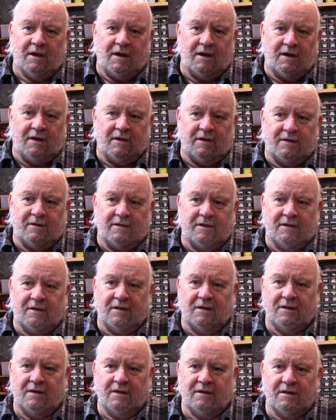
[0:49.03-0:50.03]

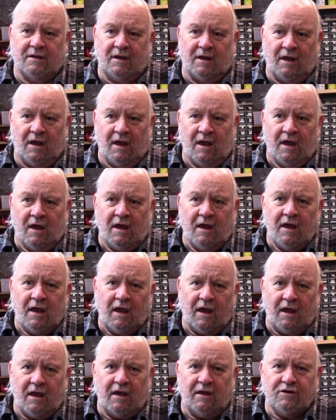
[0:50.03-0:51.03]

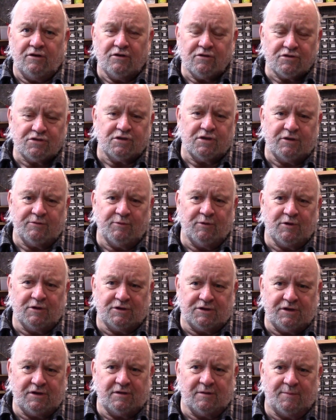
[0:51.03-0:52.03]
And usually when you
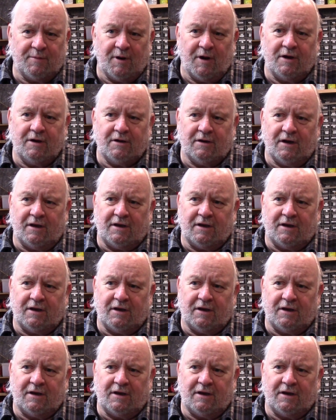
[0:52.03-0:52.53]
see the plug,